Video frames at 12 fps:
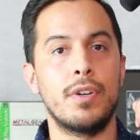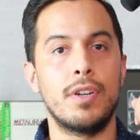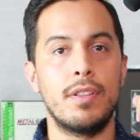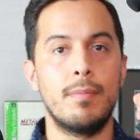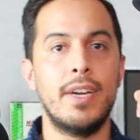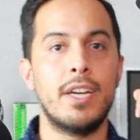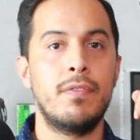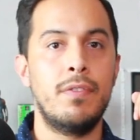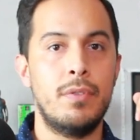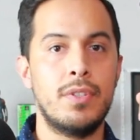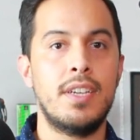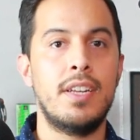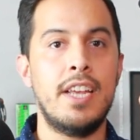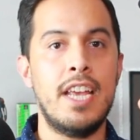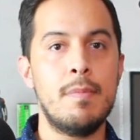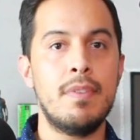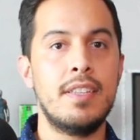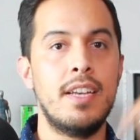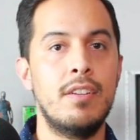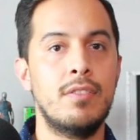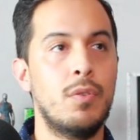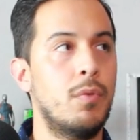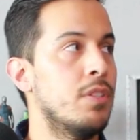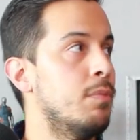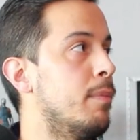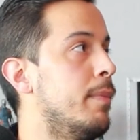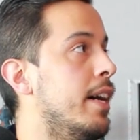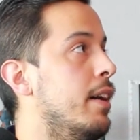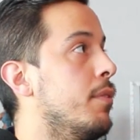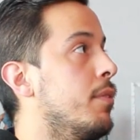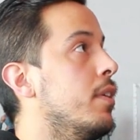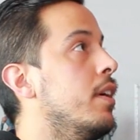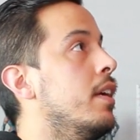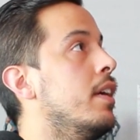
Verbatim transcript: where the microphone is kind of aiming down towards my mouth